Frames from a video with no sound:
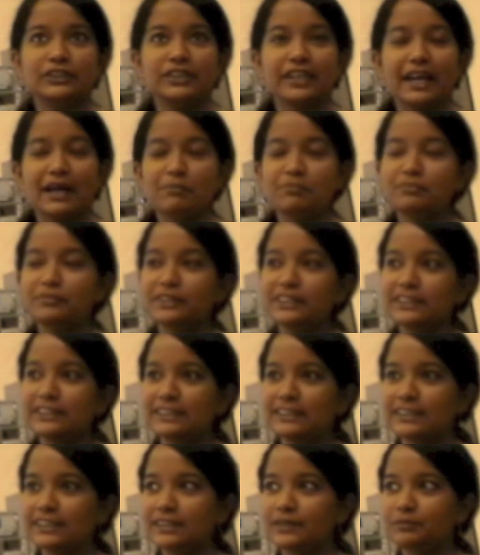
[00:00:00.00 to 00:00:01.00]
on
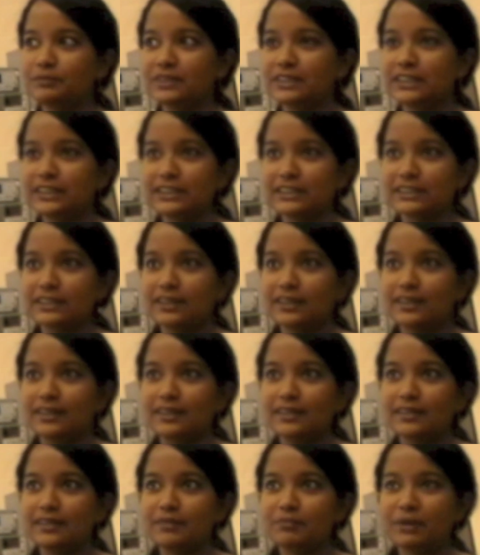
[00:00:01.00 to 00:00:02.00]
campus uh, it's a
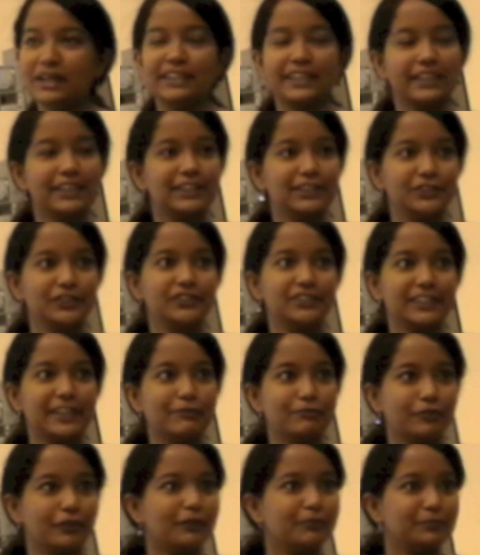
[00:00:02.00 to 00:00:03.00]
uh, multicultural
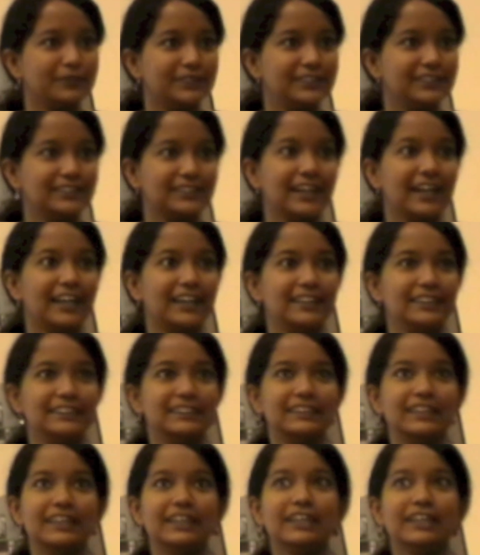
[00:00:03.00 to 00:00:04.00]
environment
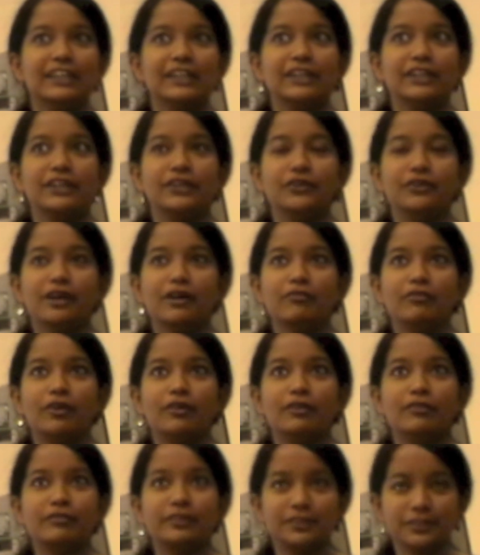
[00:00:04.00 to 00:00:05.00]
and uh, you have a
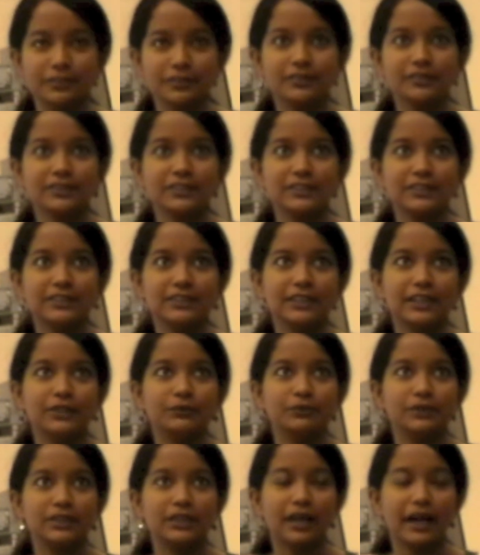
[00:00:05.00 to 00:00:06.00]
lot of resources
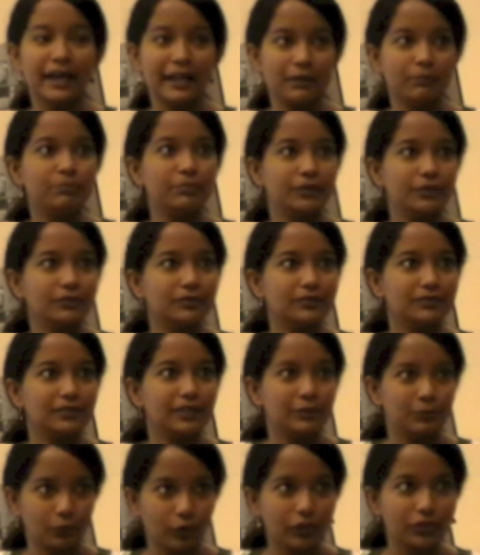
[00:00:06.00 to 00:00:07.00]
that would help you
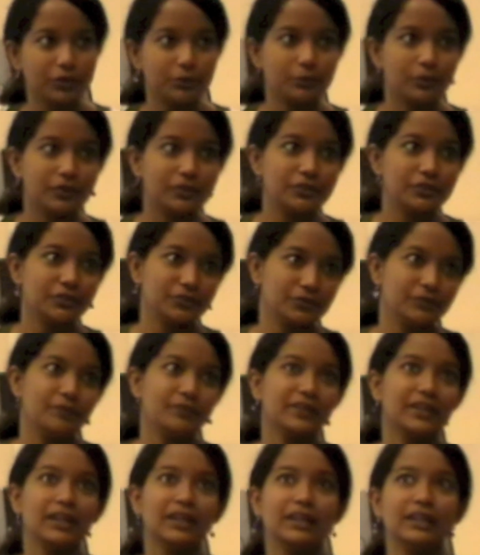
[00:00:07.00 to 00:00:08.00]
in what you want to do.
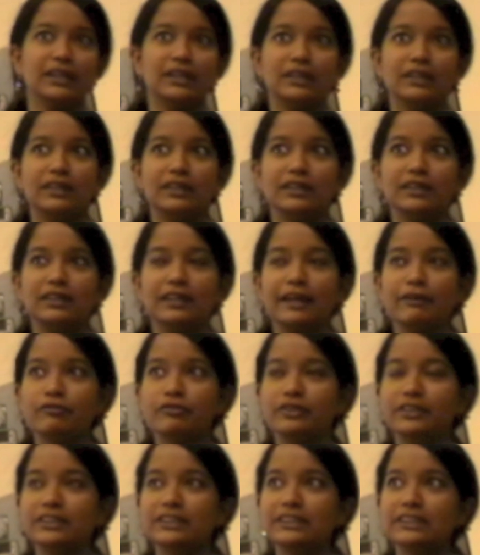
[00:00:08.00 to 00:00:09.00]
Uh, like
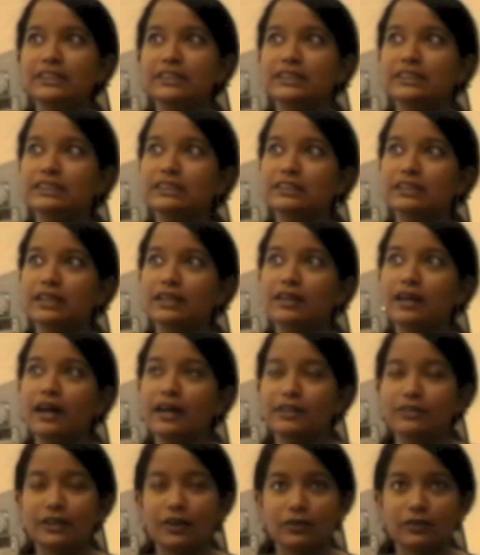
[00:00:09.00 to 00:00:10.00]
for instance, uh,
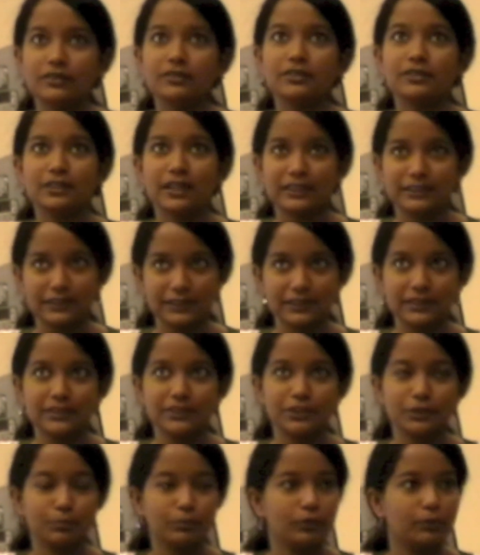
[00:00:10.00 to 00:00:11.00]
I got good
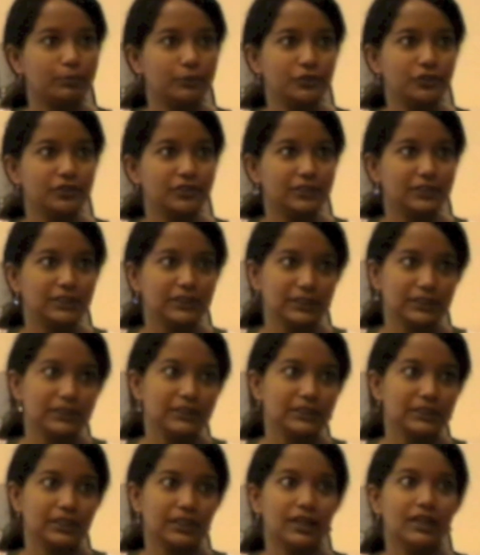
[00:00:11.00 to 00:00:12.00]
assistantship
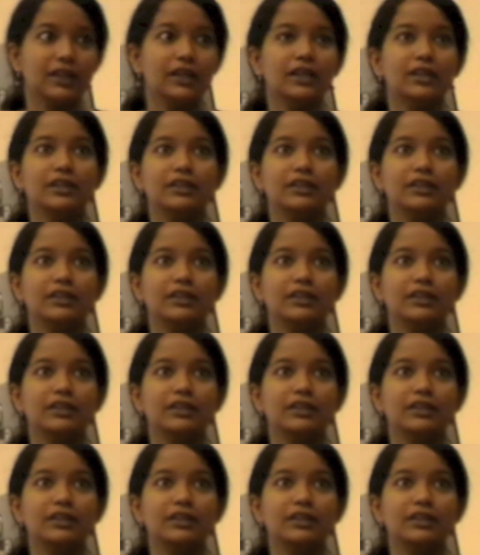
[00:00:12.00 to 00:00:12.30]
opportunities uh,